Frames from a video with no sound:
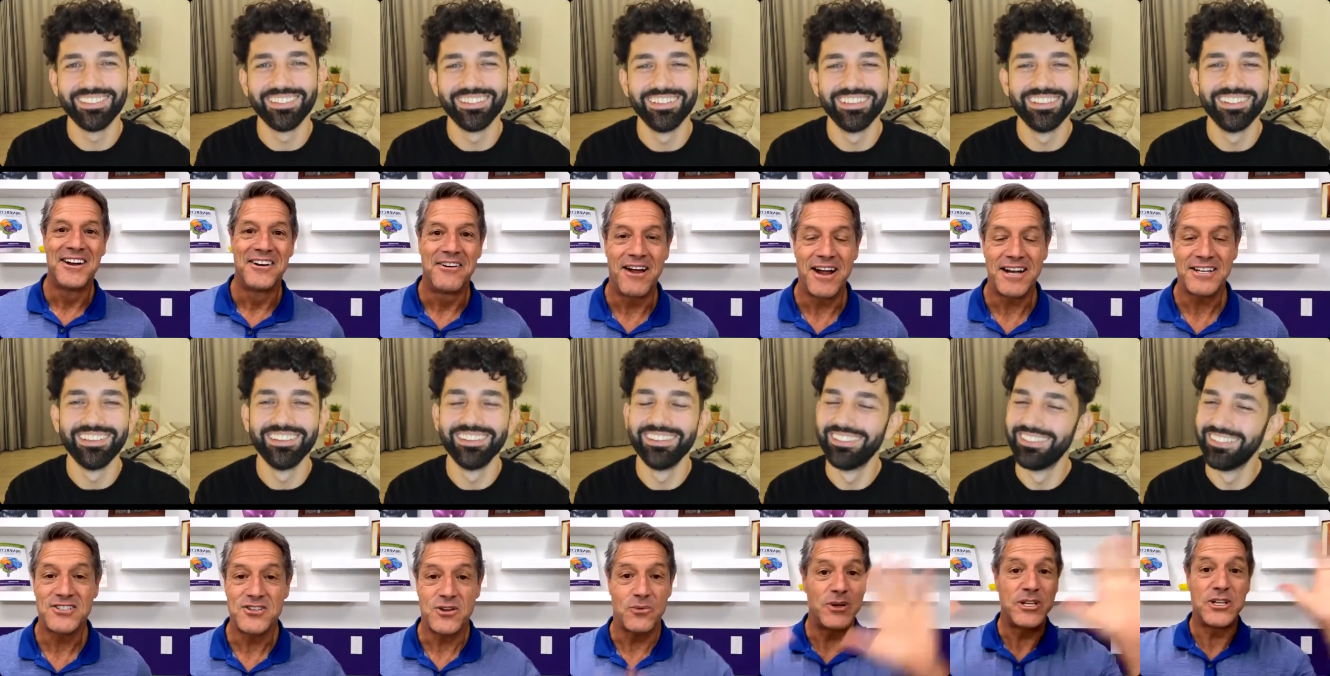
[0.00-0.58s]
Speaker 1: right?
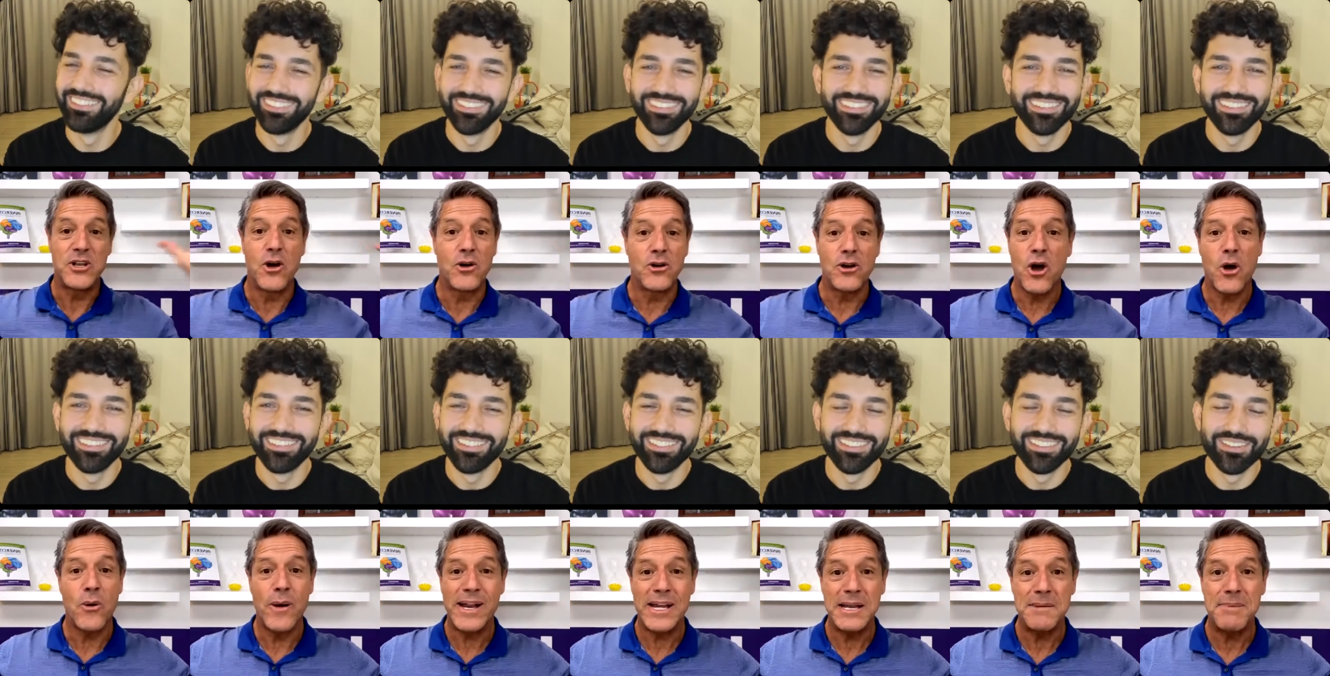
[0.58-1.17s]
So we don't owe
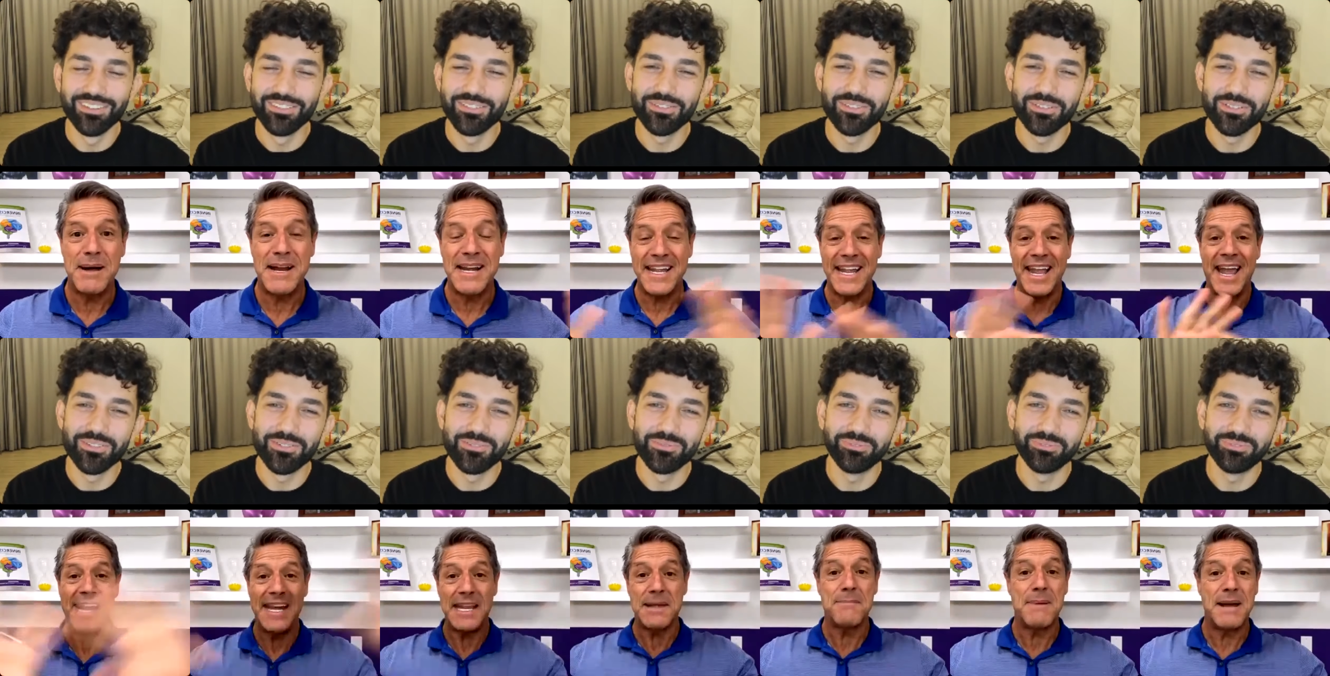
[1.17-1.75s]
anybody
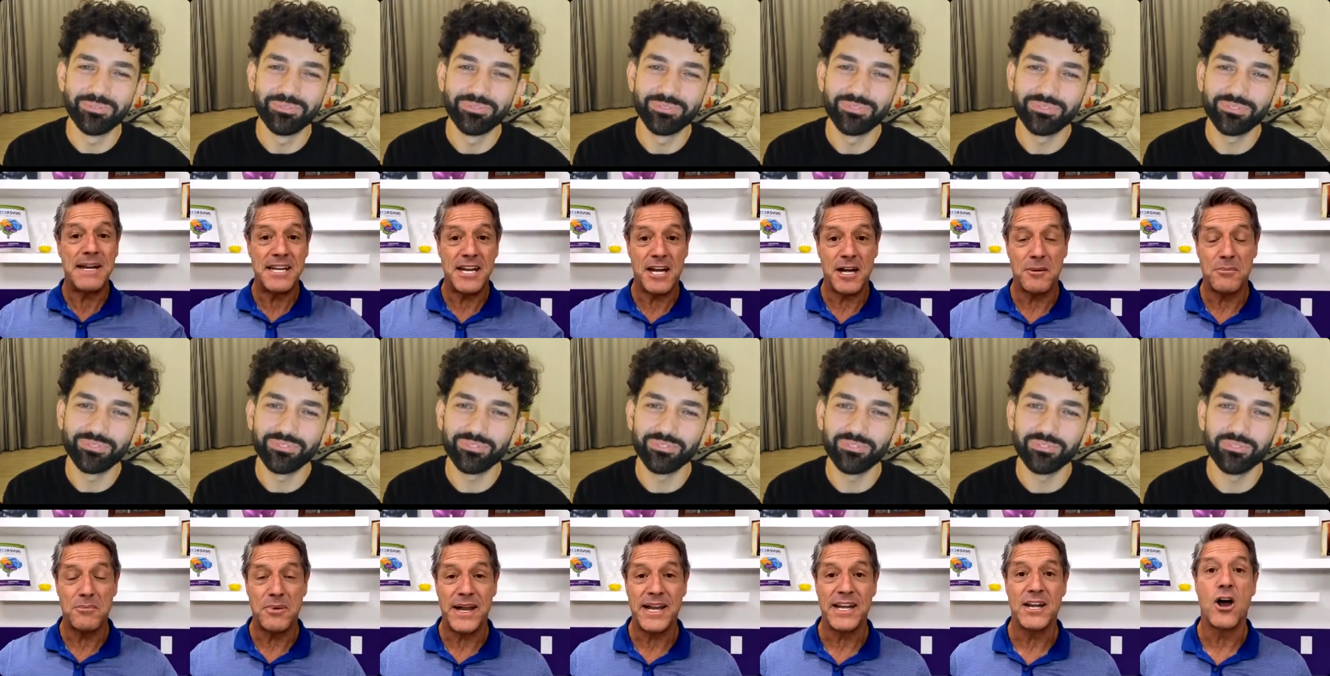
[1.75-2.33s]
any money on our brain.